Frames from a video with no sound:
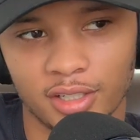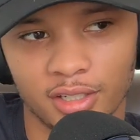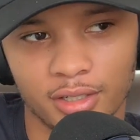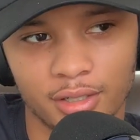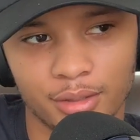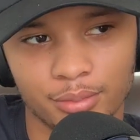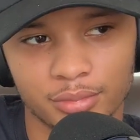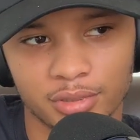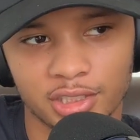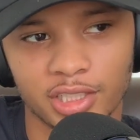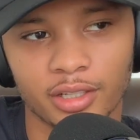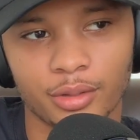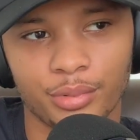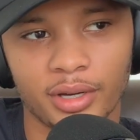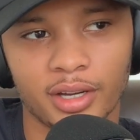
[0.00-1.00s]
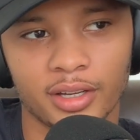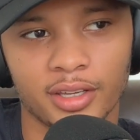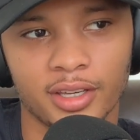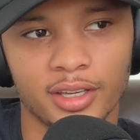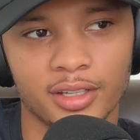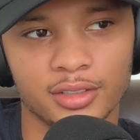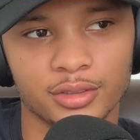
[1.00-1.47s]
share the
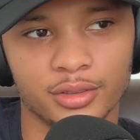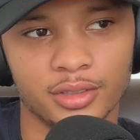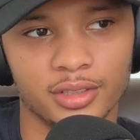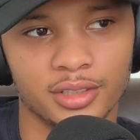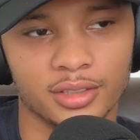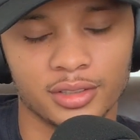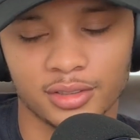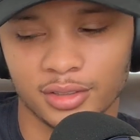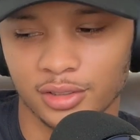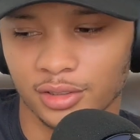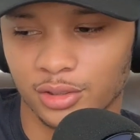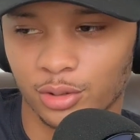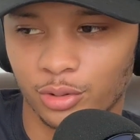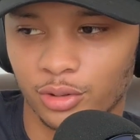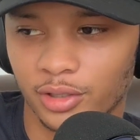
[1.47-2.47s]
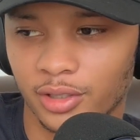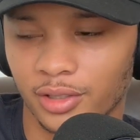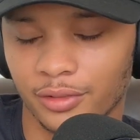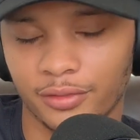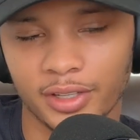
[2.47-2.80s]
podcast on your story, your